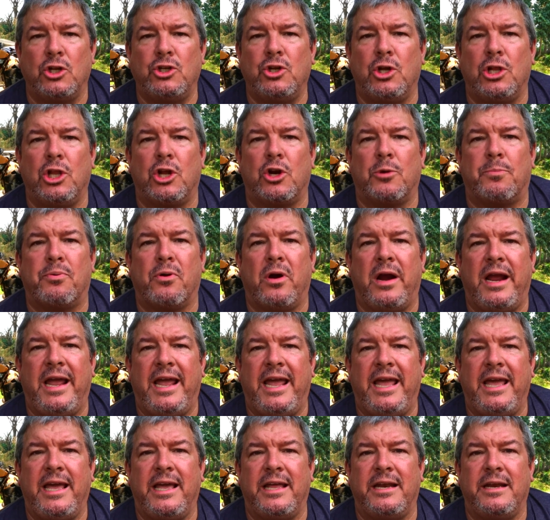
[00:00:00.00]
do a little
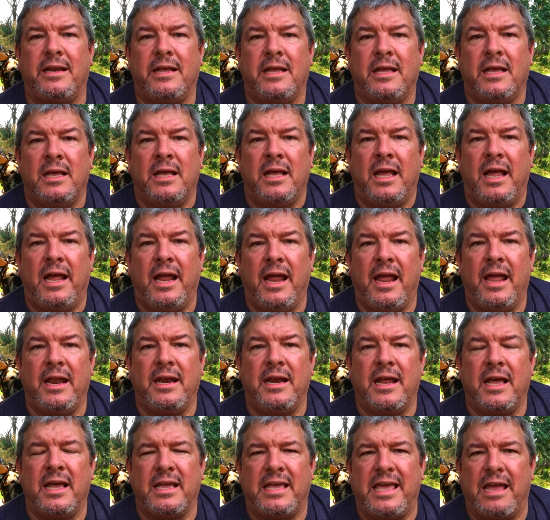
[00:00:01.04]
praying
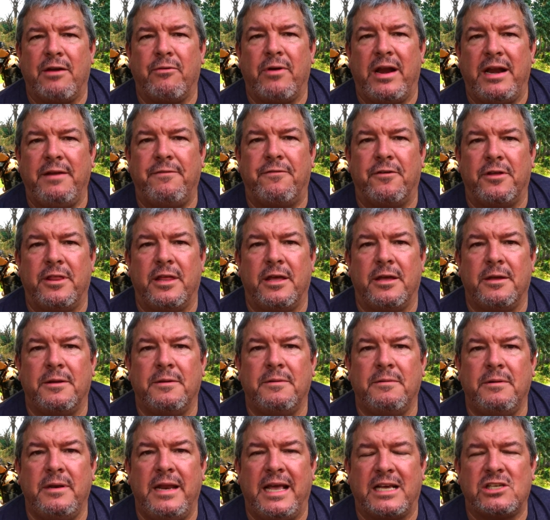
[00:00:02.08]
and get ready for the
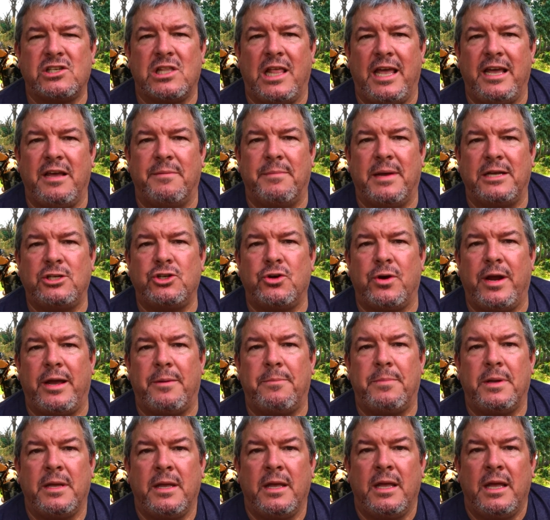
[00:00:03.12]
next leg of my
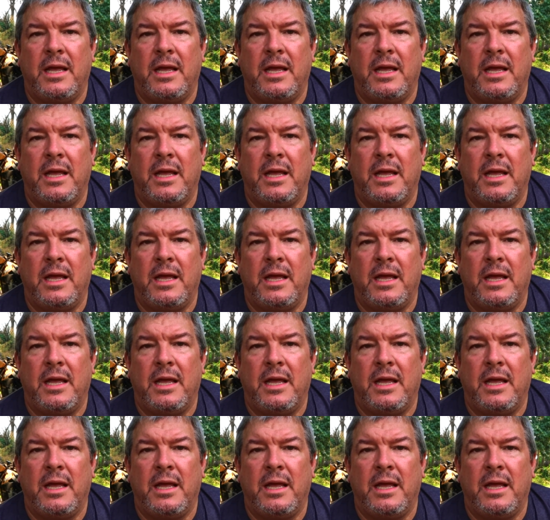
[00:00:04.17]
trip.